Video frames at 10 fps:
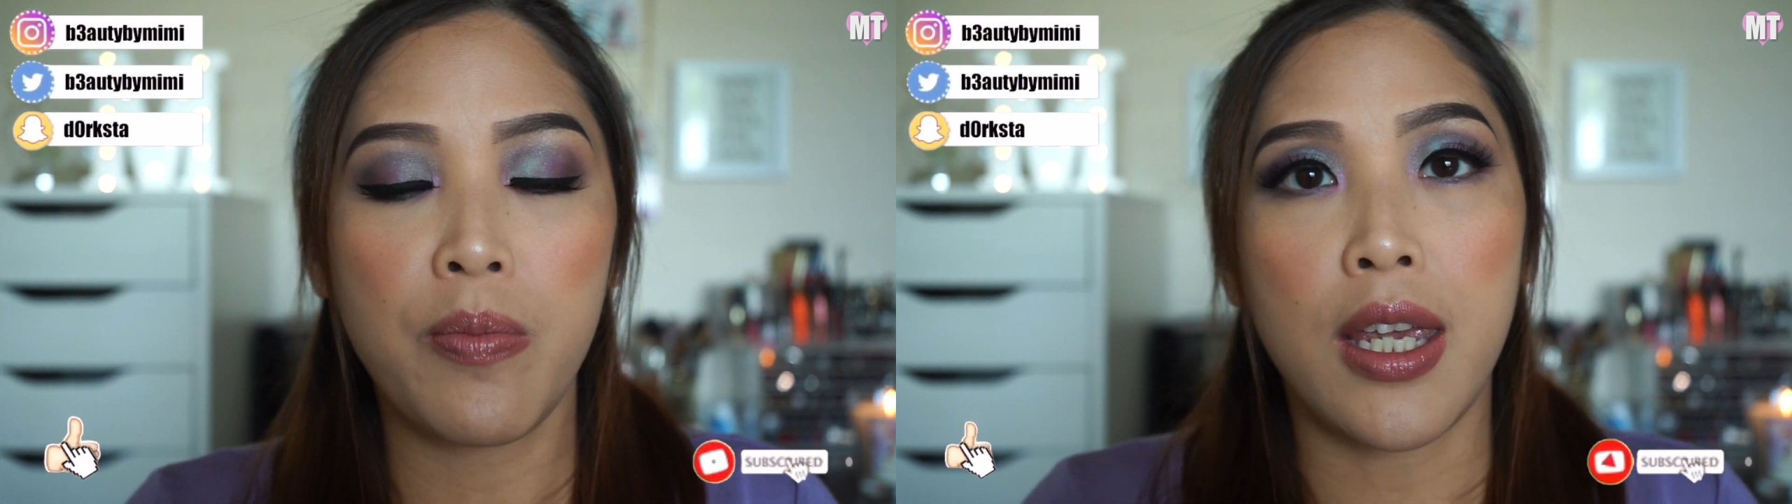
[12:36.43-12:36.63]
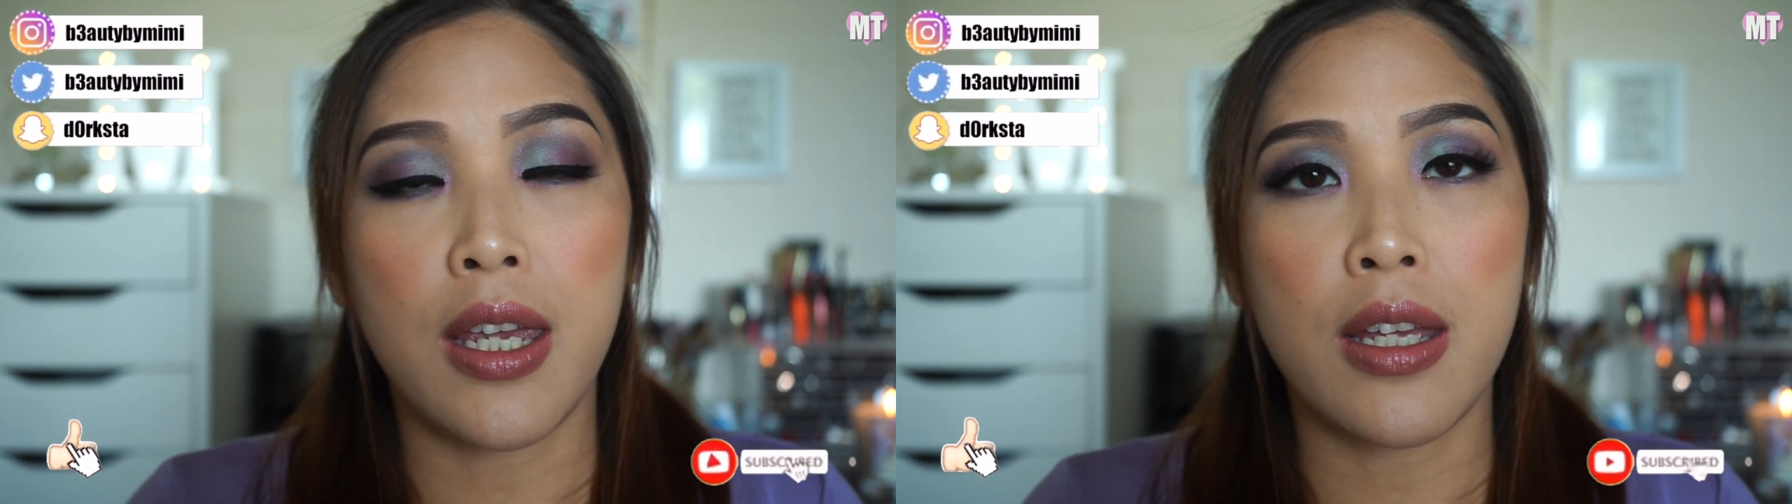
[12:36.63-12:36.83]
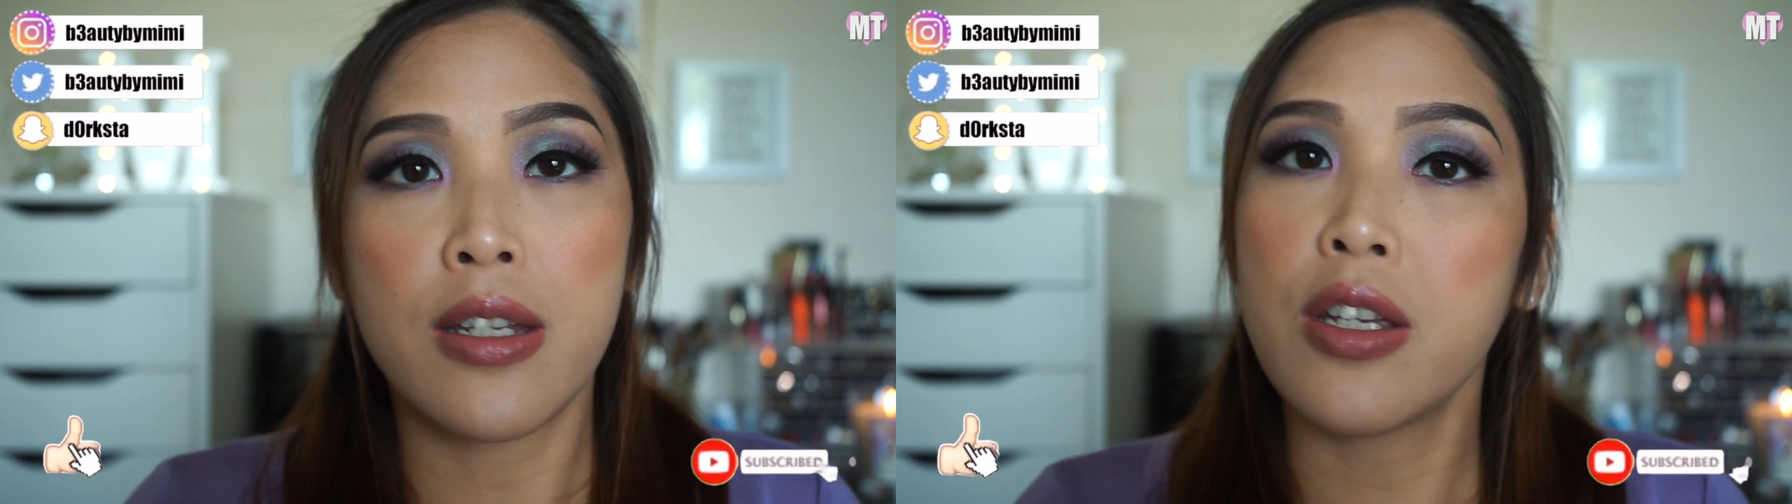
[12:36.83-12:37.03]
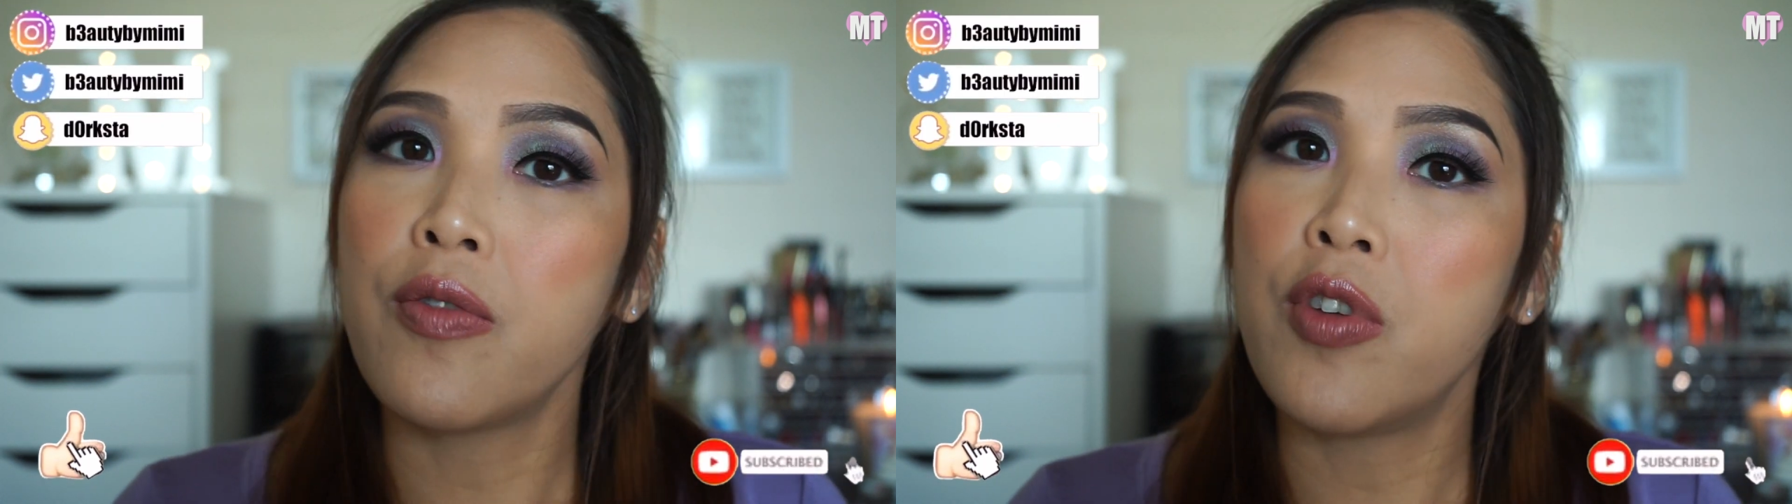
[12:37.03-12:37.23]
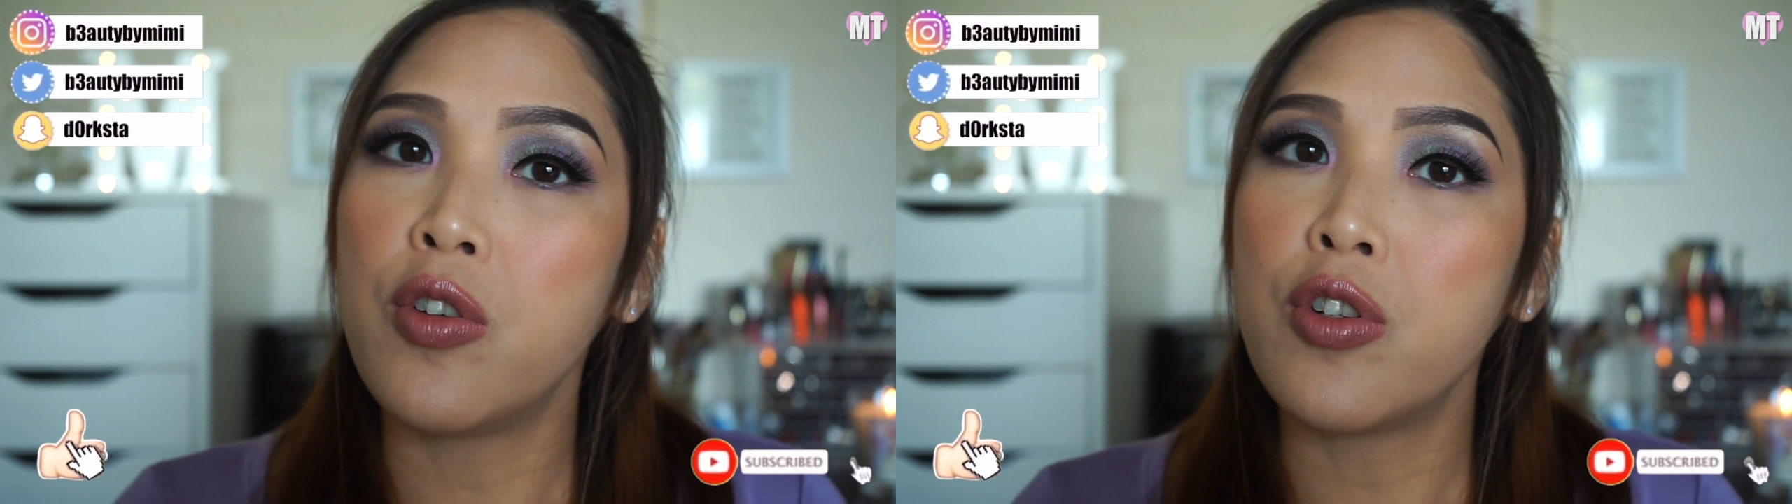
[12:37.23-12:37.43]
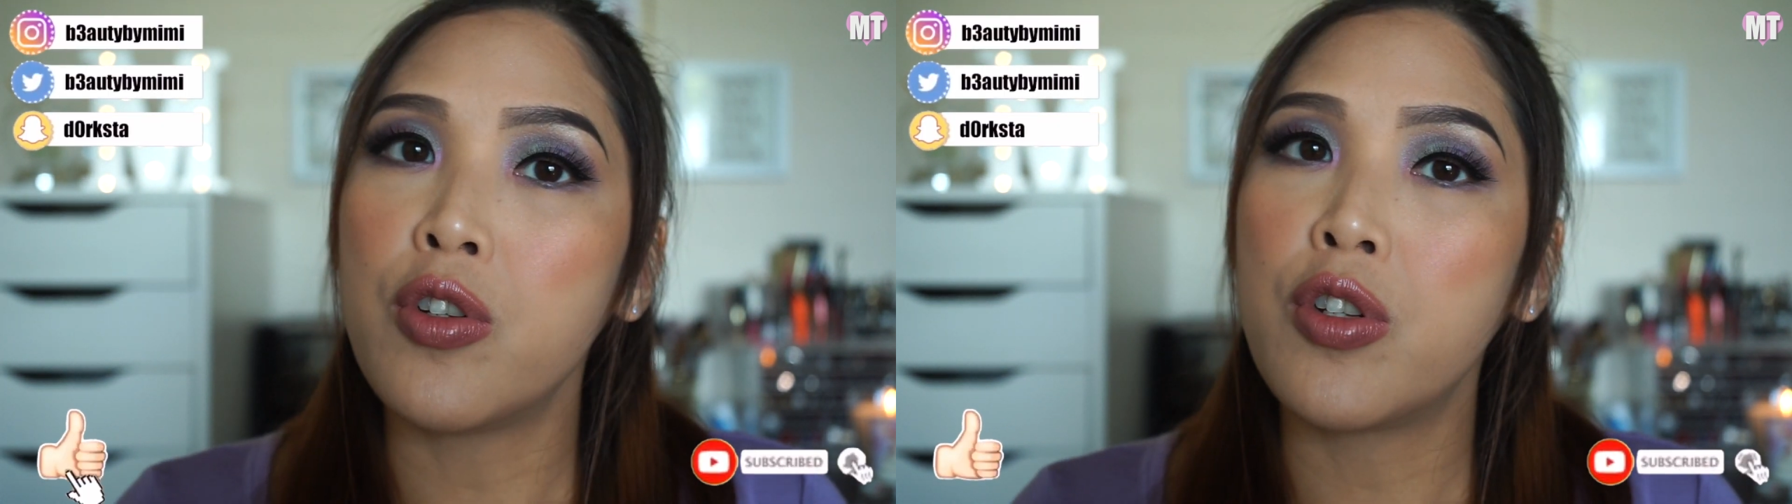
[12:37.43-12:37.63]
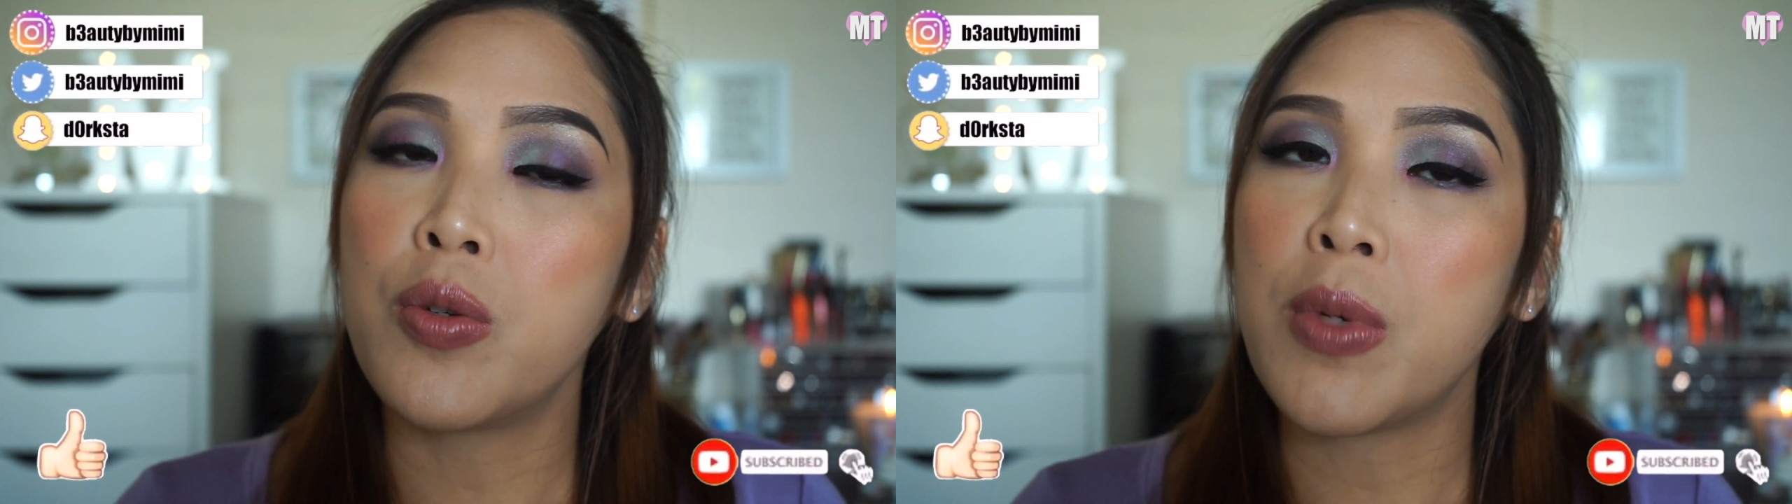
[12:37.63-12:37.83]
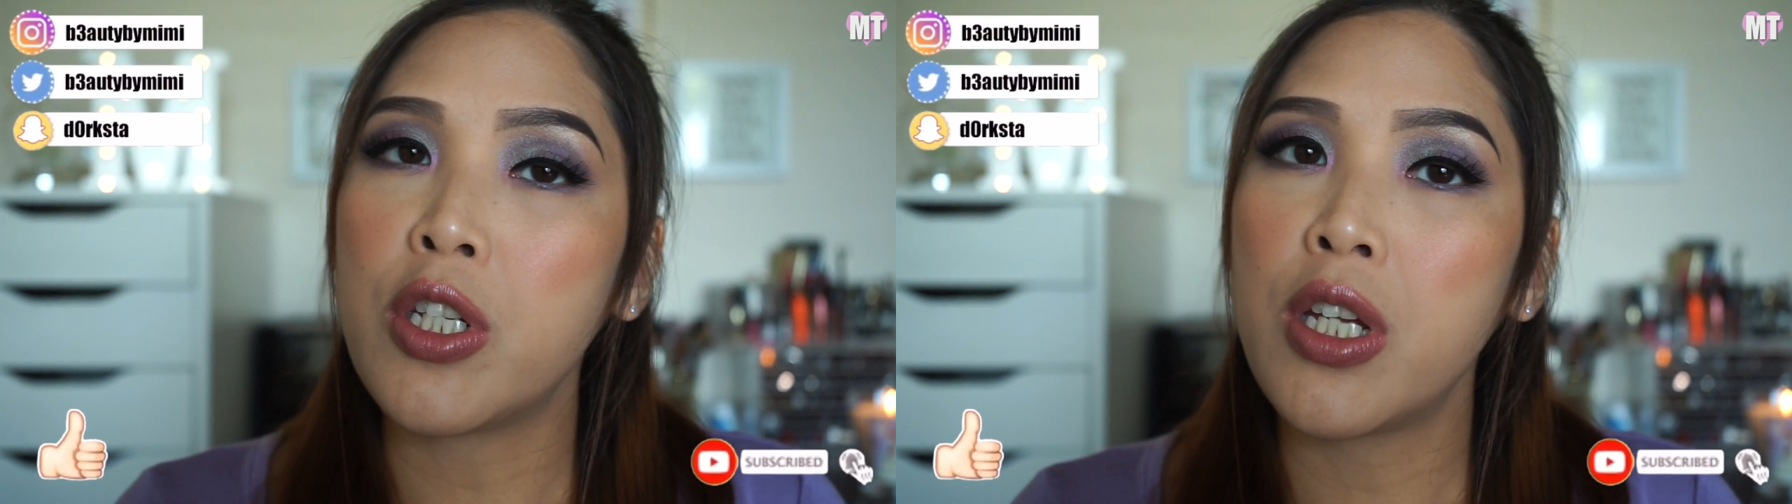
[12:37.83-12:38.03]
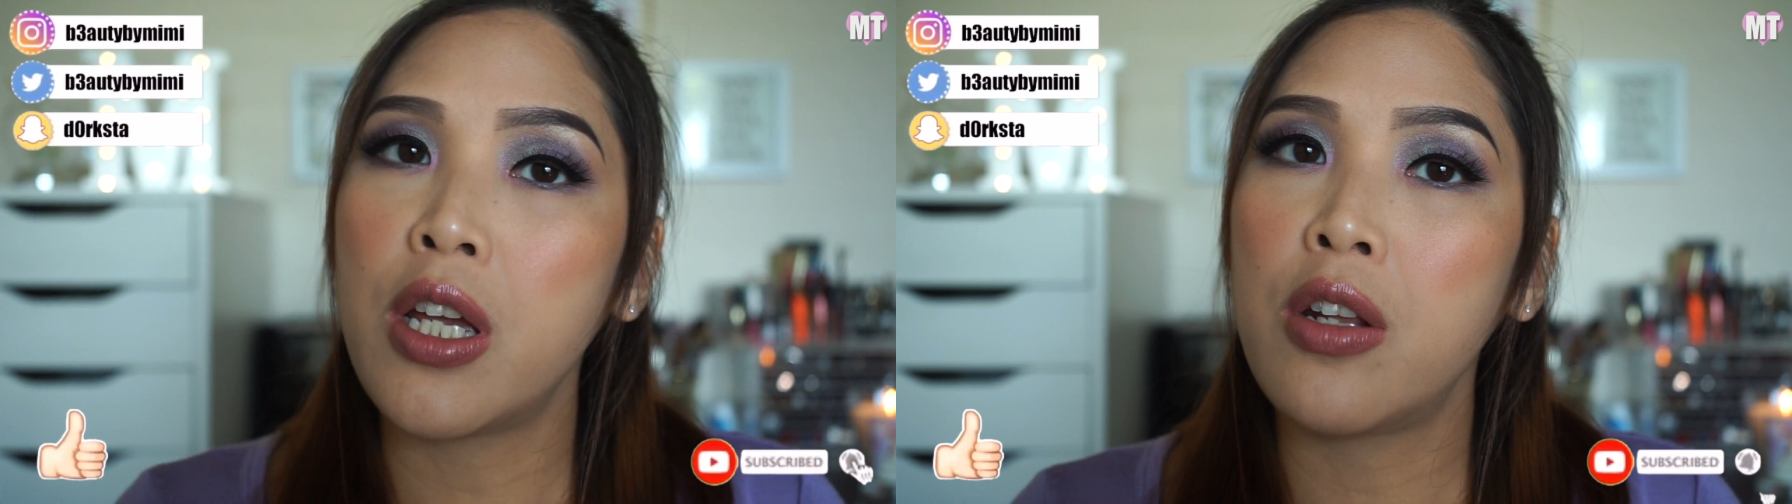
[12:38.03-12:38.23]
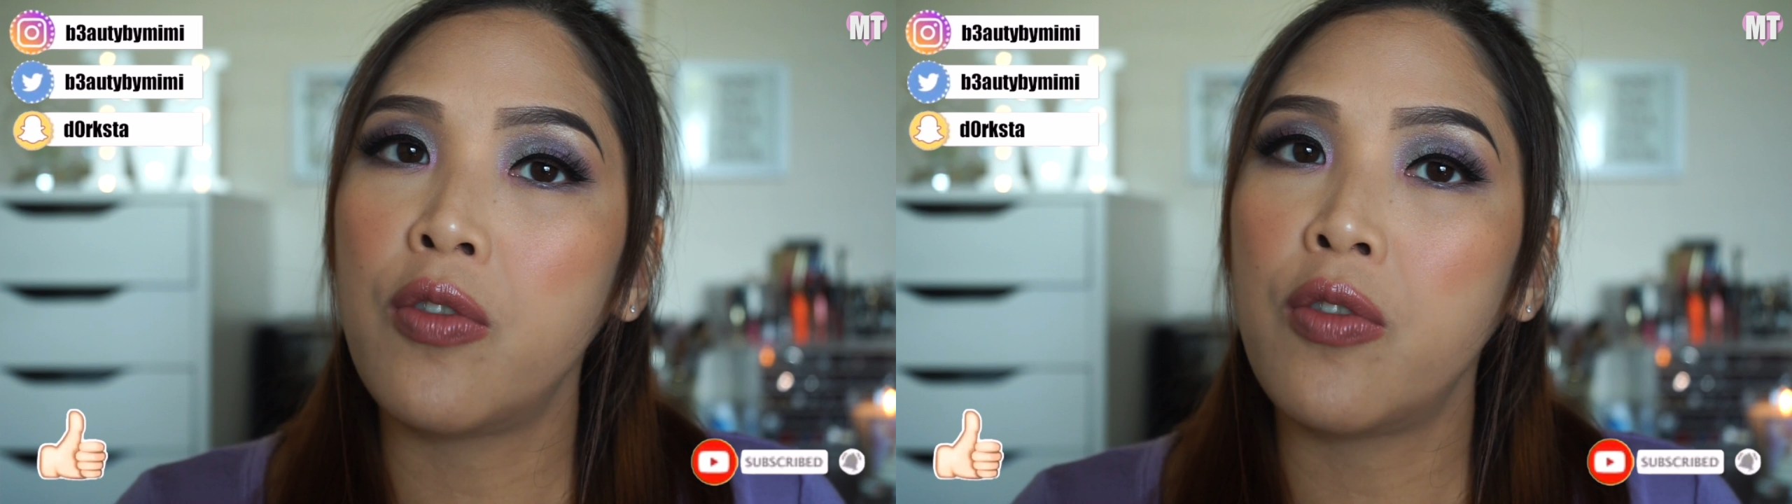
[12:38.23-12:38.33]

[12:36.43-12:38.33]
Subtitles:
and if you're new to my channel,